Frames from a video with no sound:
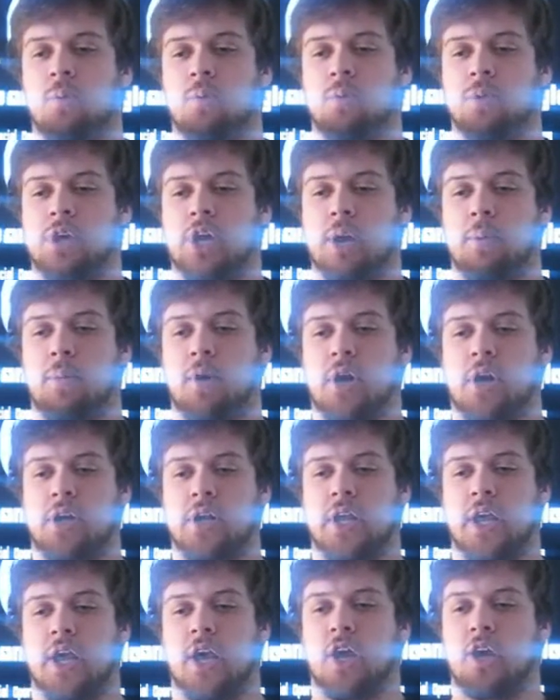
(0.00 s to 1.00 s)
We got bogged
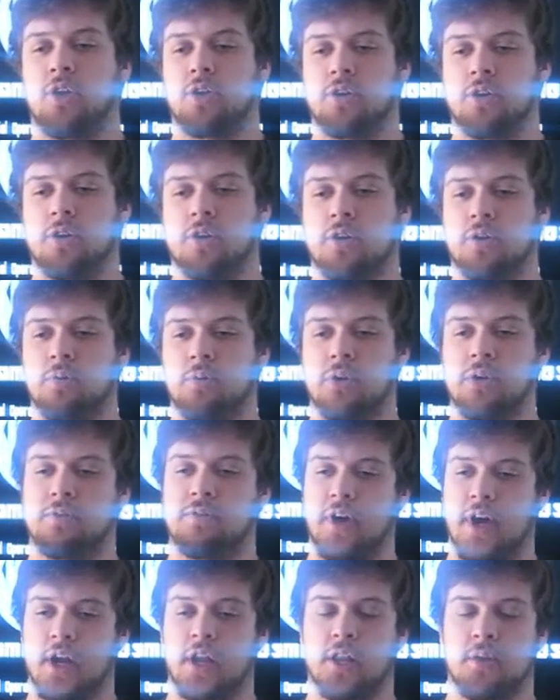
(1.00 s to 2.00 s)
down. We
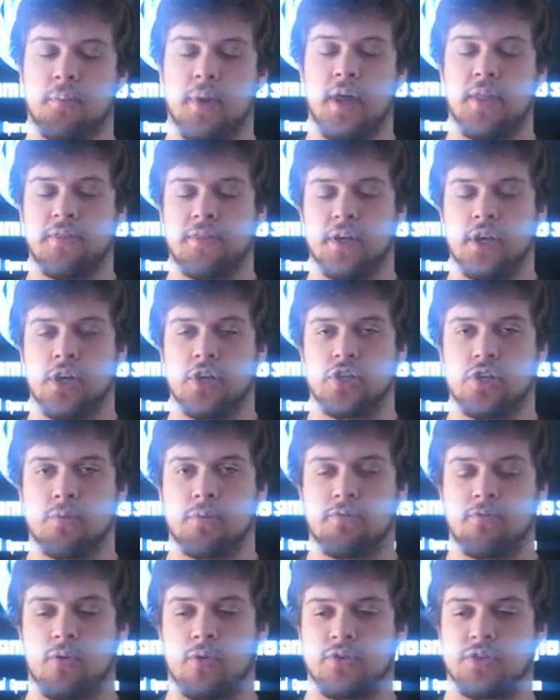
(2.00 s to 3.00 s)
finally met the
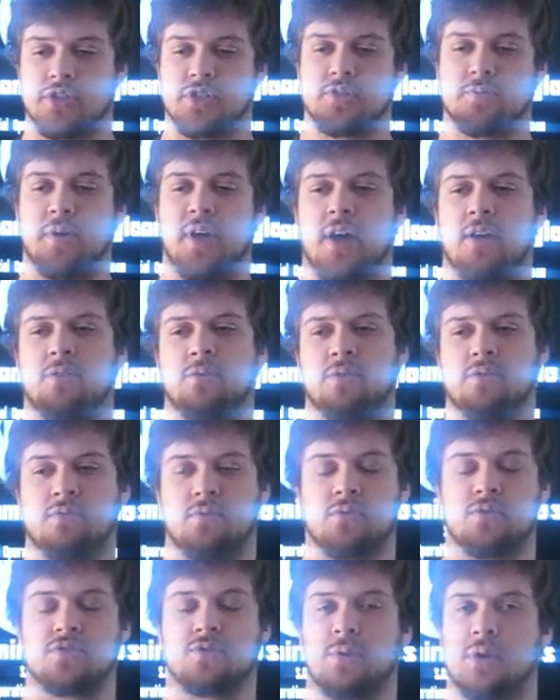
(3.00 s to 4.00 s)
German forces about
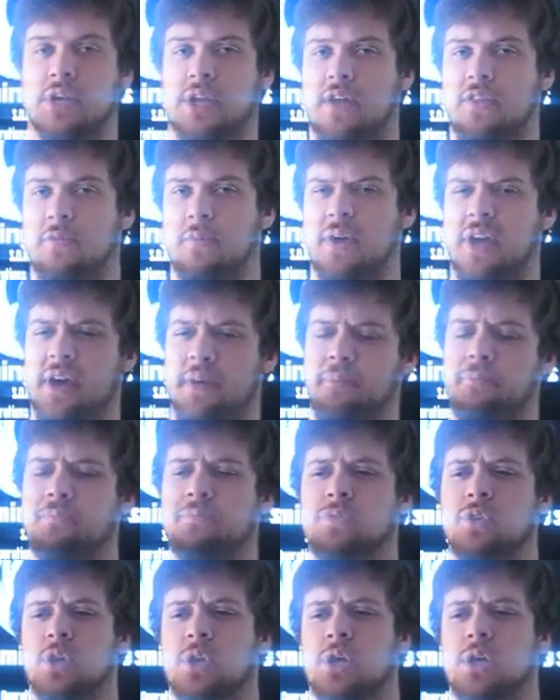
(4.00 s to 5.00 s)
3/4 of the way down the map.
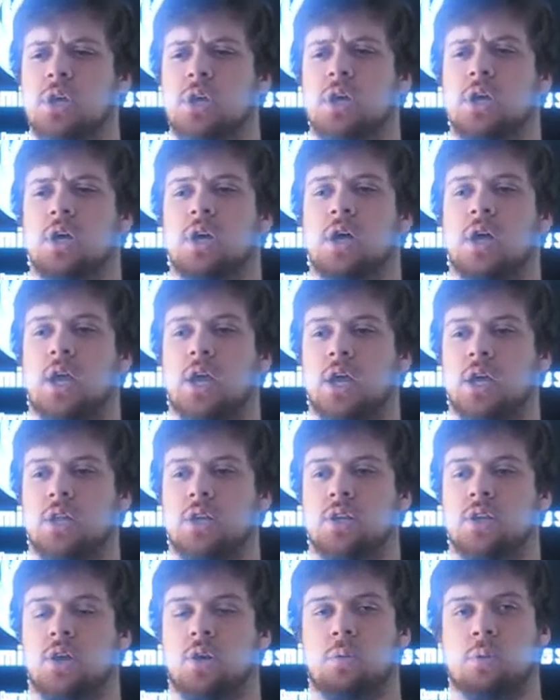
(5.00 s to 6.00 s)

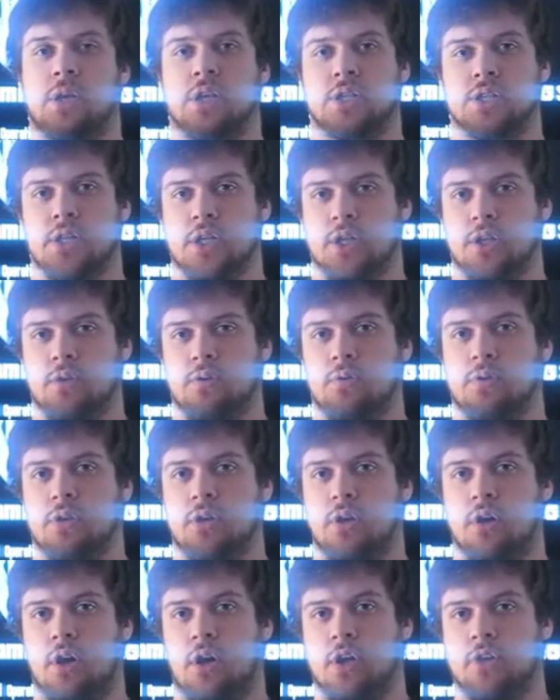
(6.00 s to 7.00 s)
And we continued
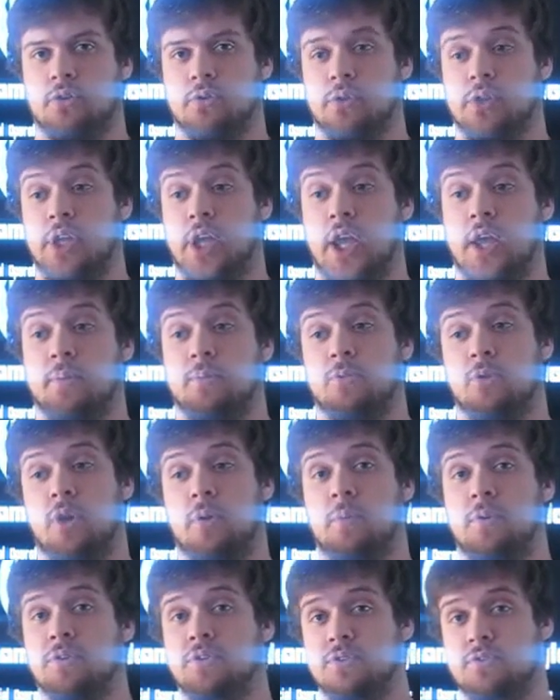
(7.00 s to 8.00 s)
on through the game
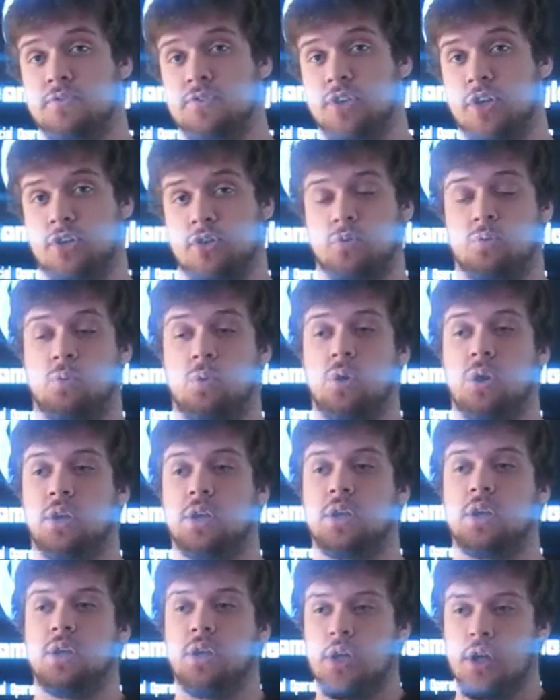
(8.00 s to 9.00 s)
throughout most of the Session
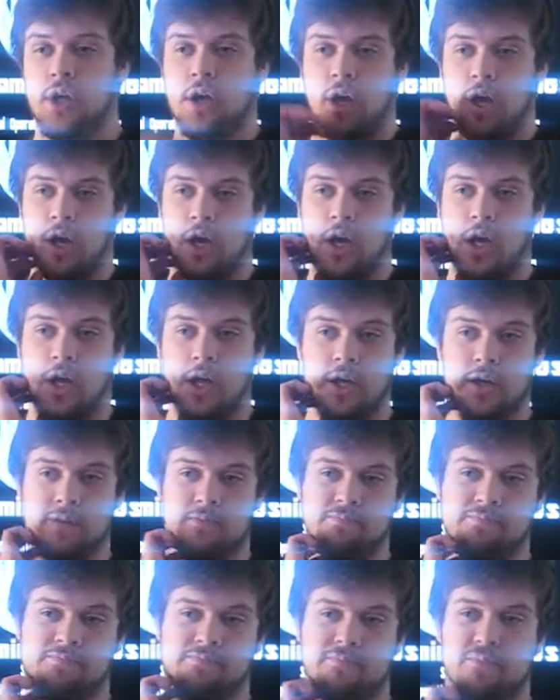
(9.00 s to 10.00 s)
1.
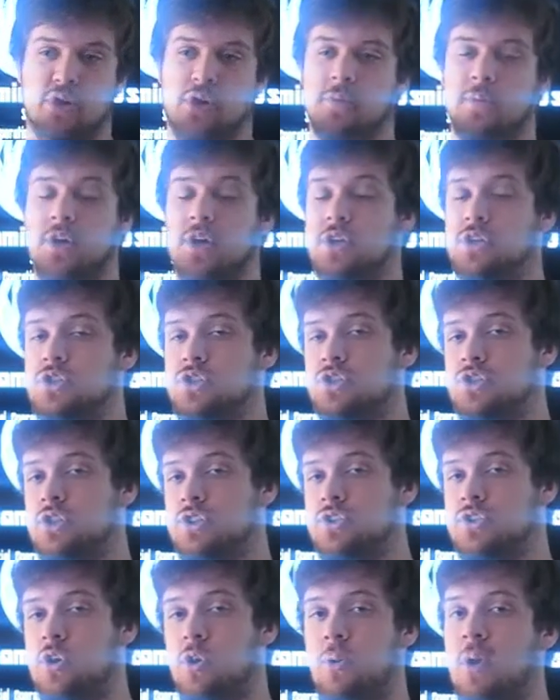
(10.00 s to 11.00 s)
Pretty much
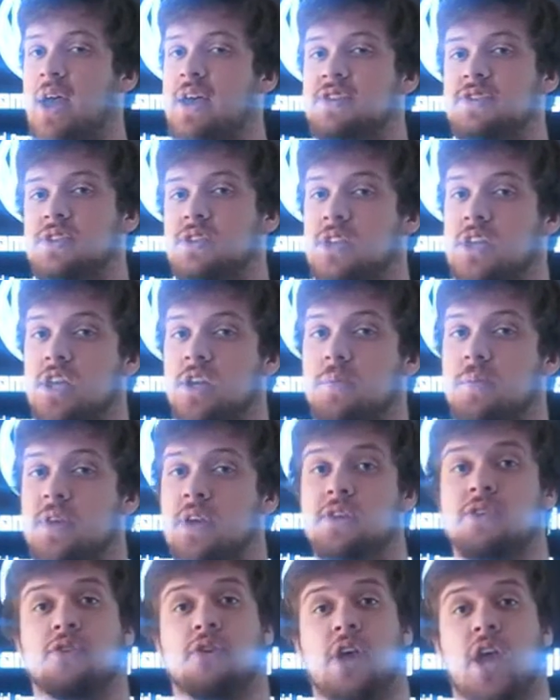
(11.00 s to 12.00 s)
just harassing the enemy
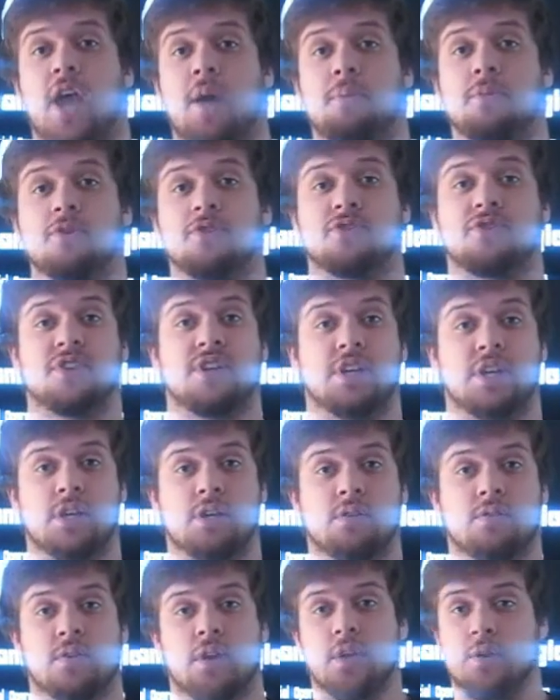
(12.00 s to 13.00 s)
at their capital city.
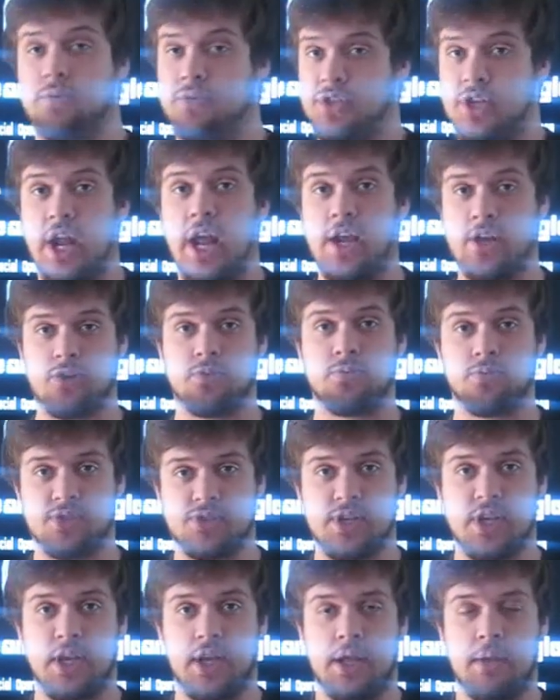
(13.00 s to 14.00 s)
And it was an actual
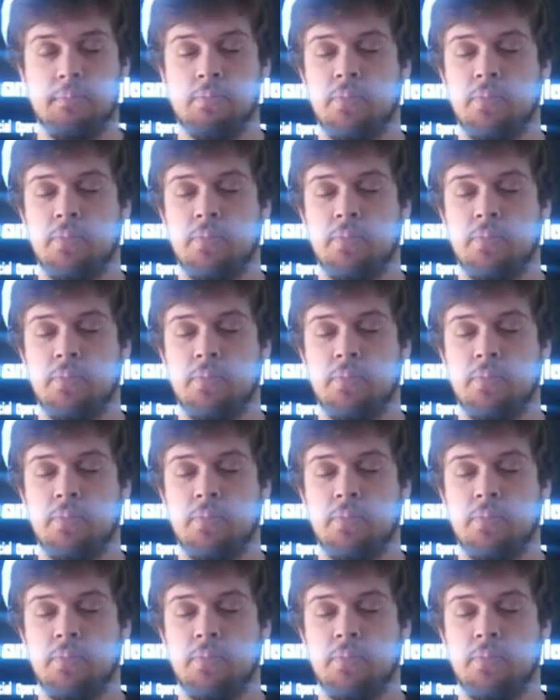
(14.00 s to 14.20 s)
city.